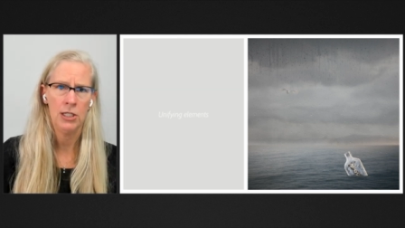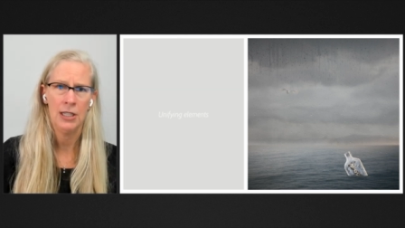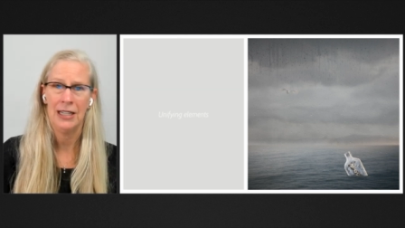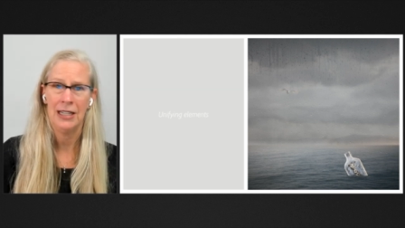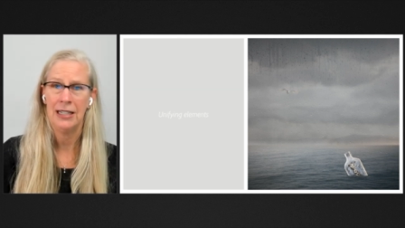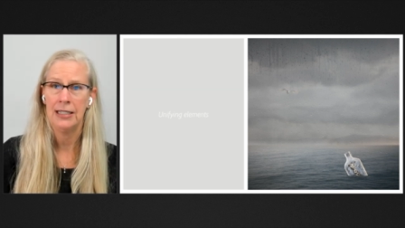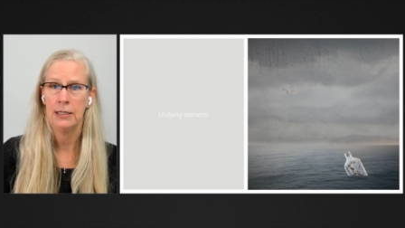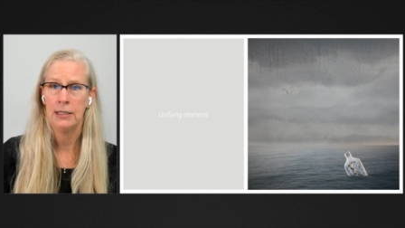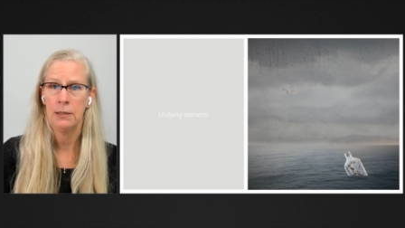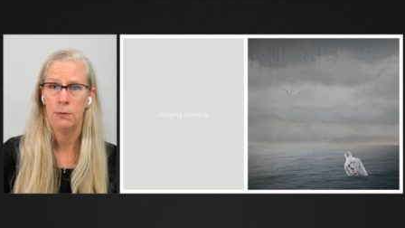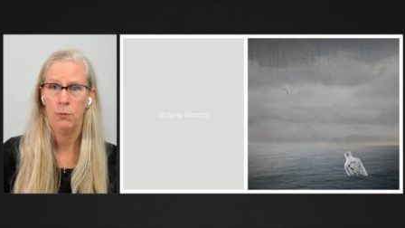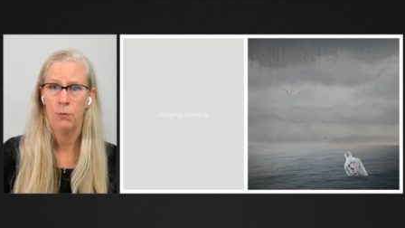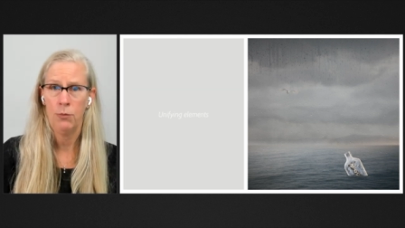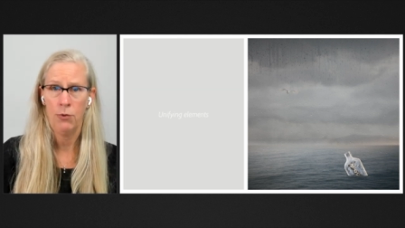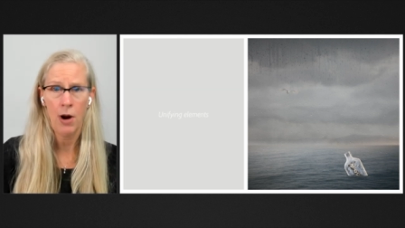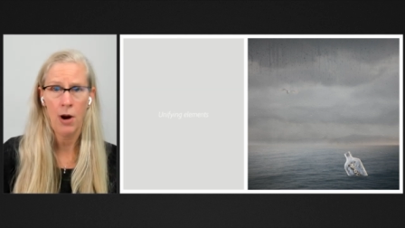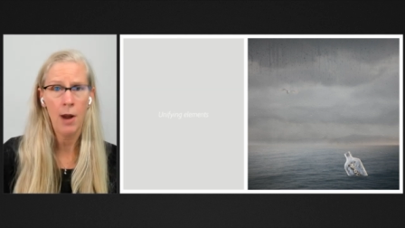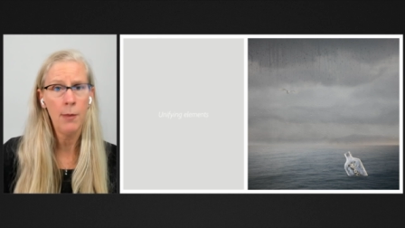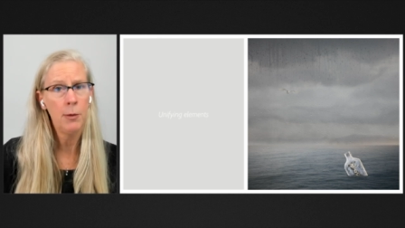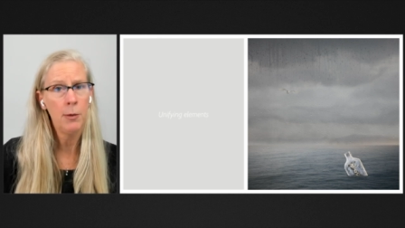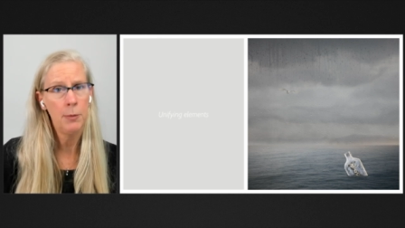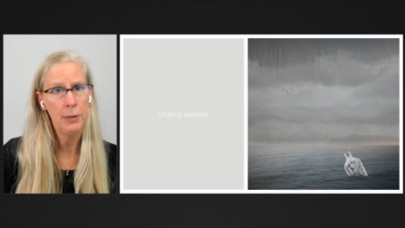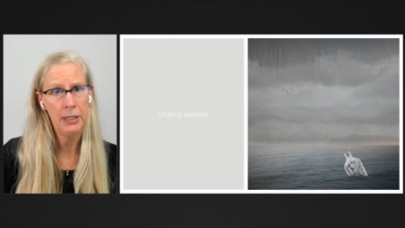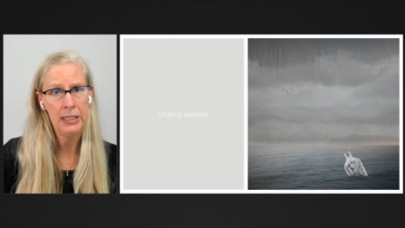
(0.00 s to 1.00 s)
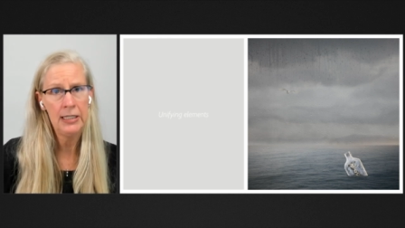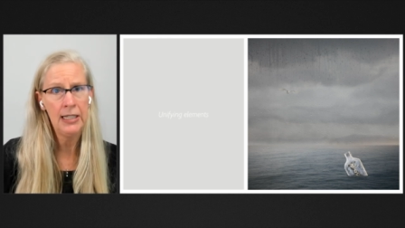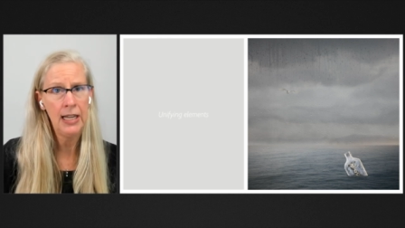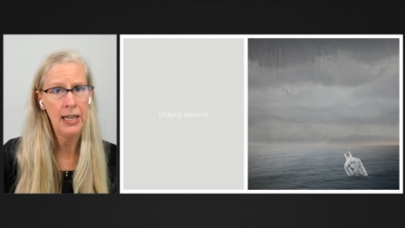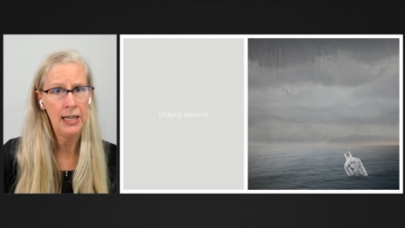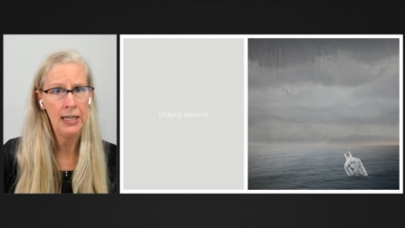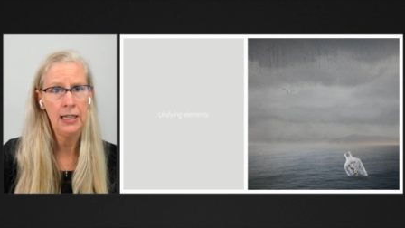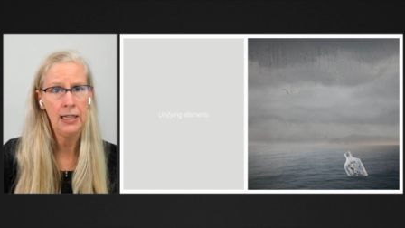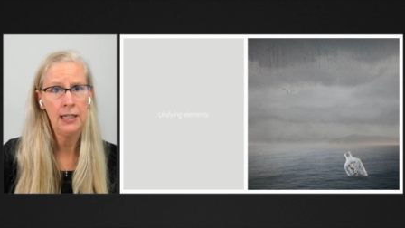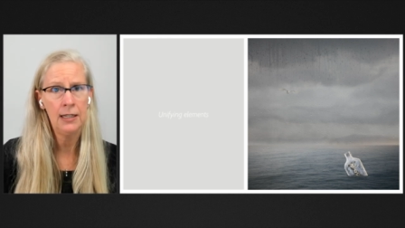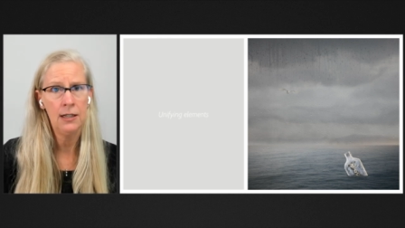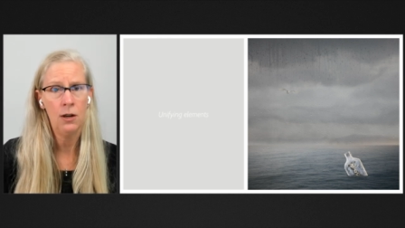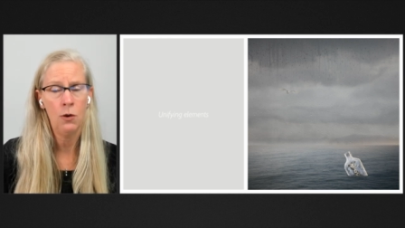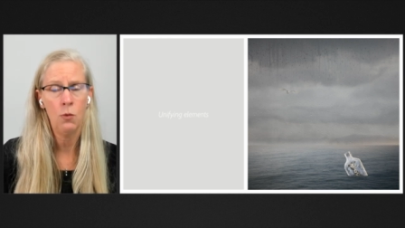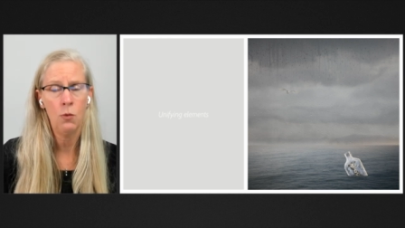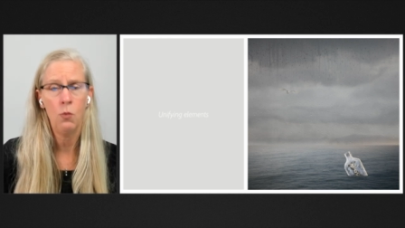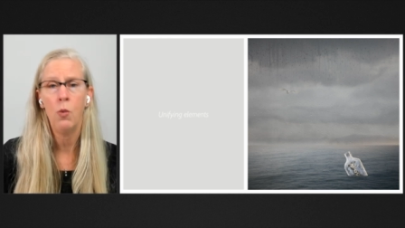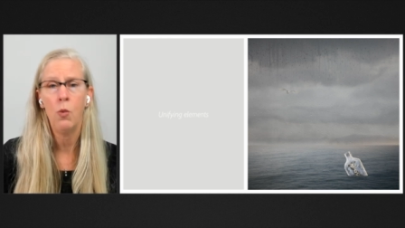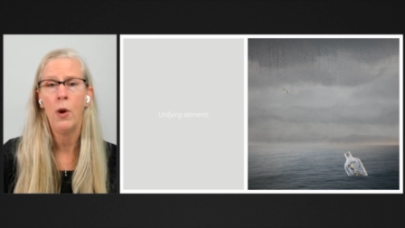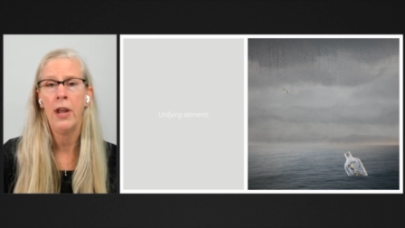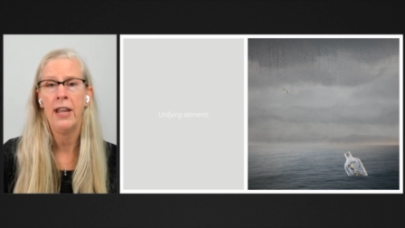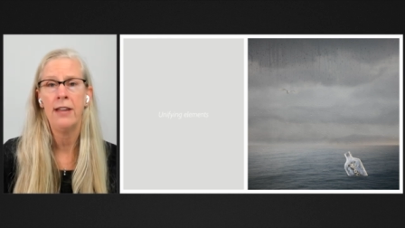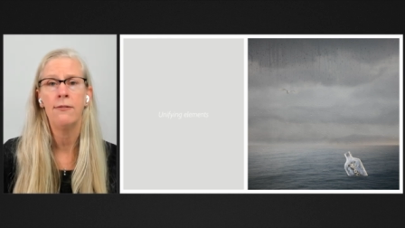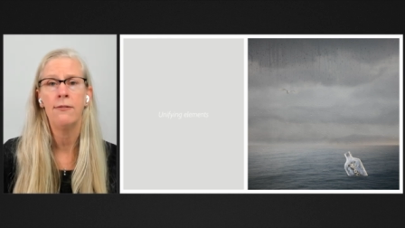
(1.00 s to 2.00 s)
then it's probably taking
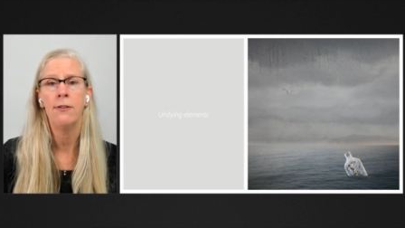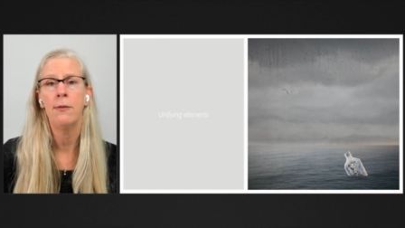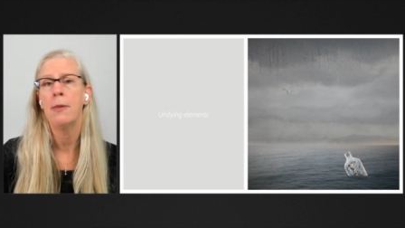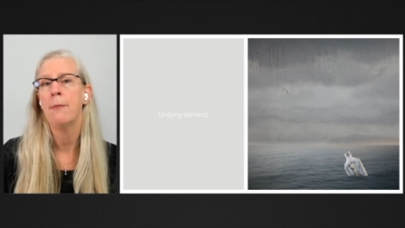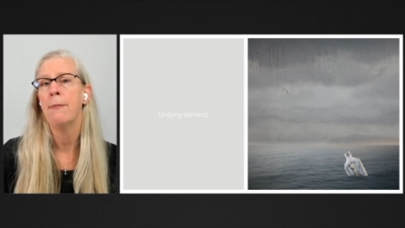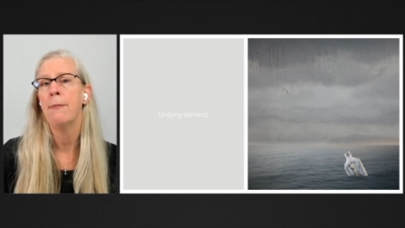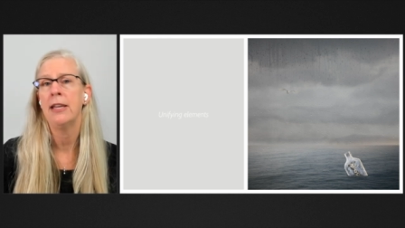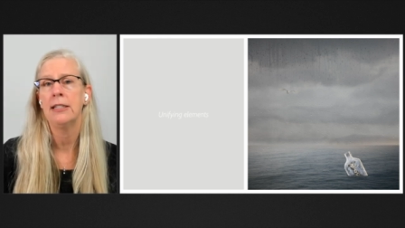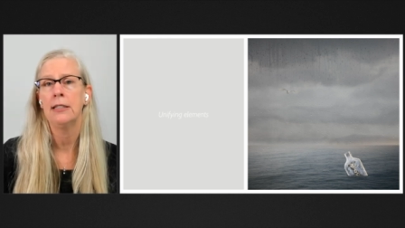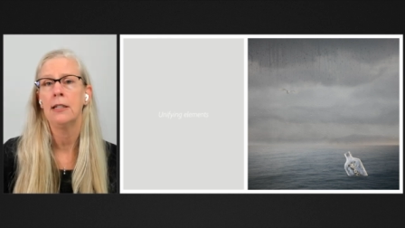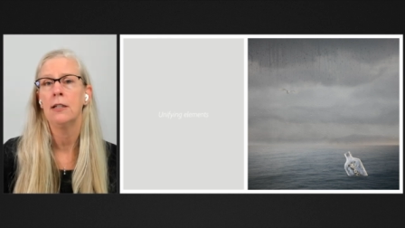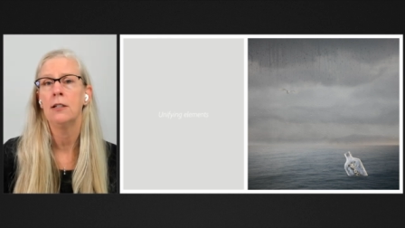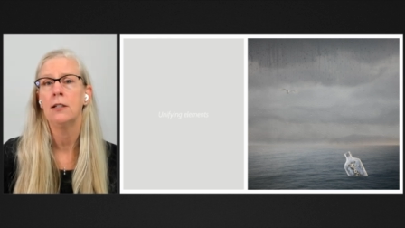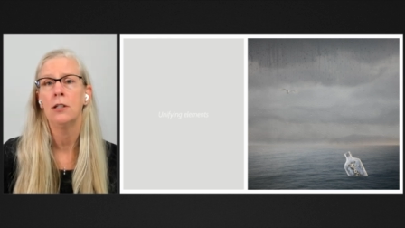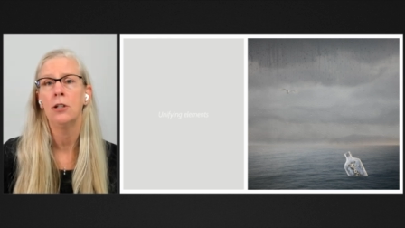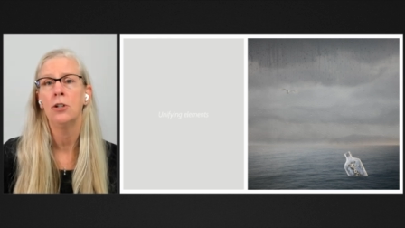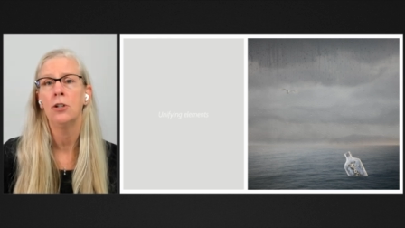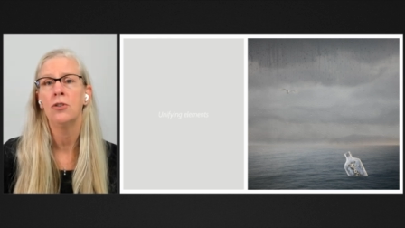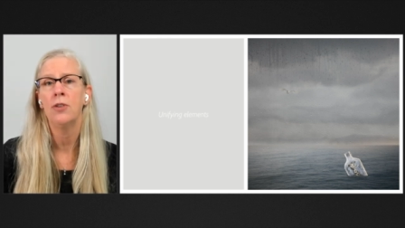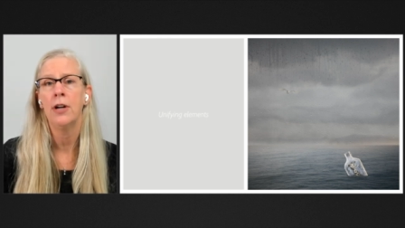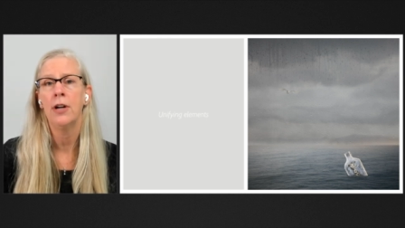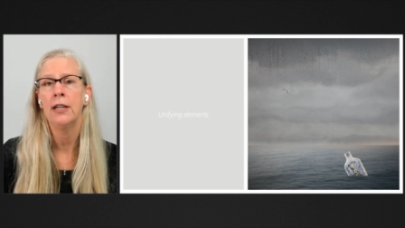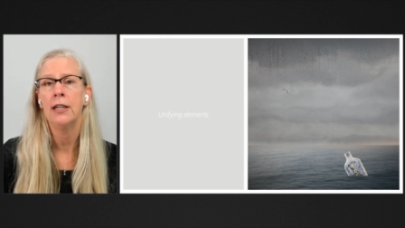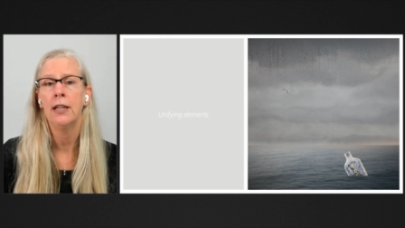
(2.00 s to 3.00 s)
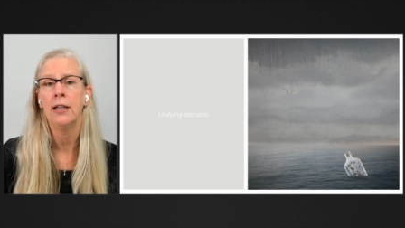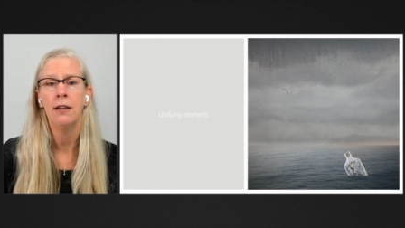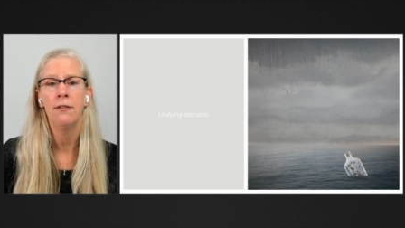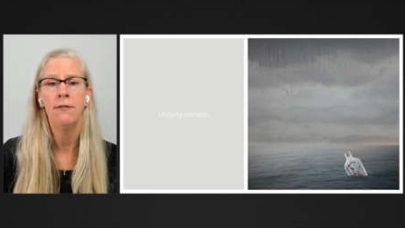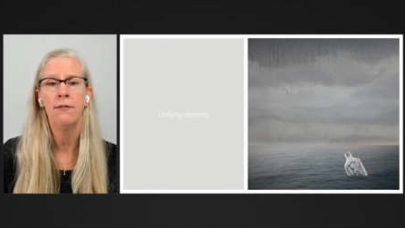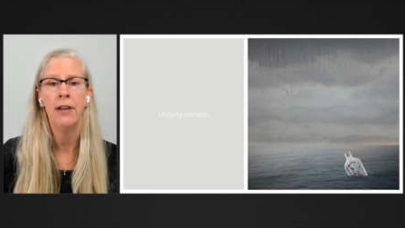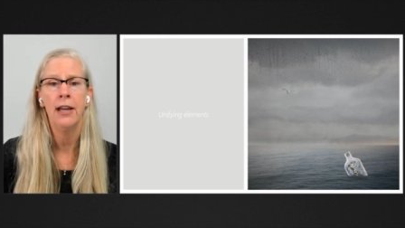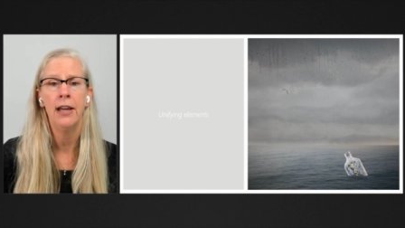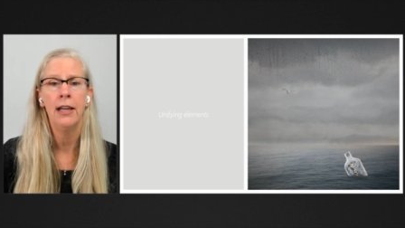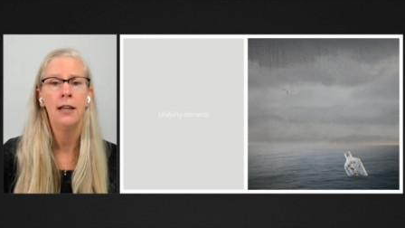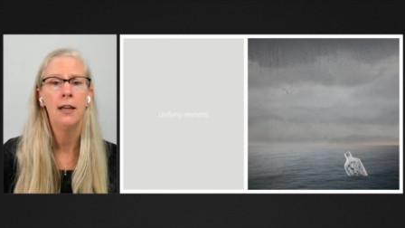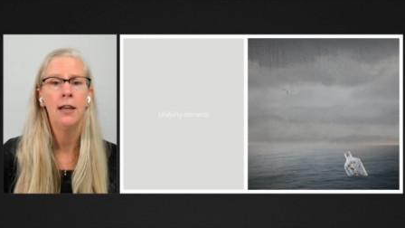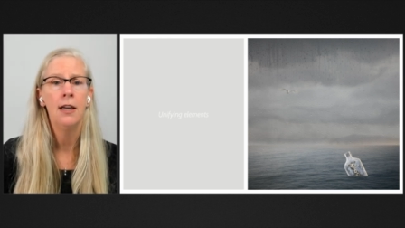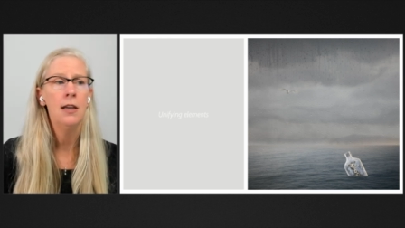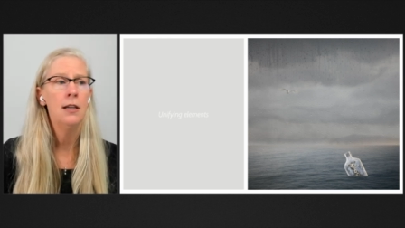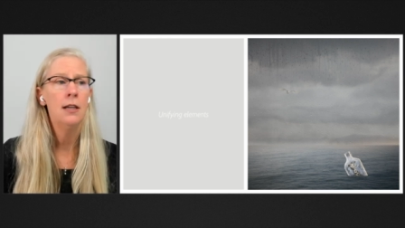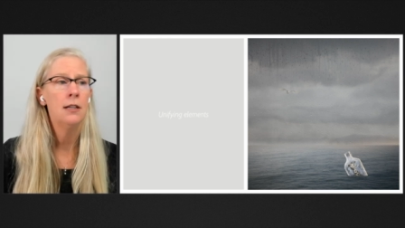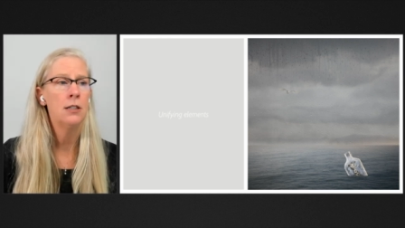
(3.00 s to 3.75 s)
away from the message that you're trying to convey.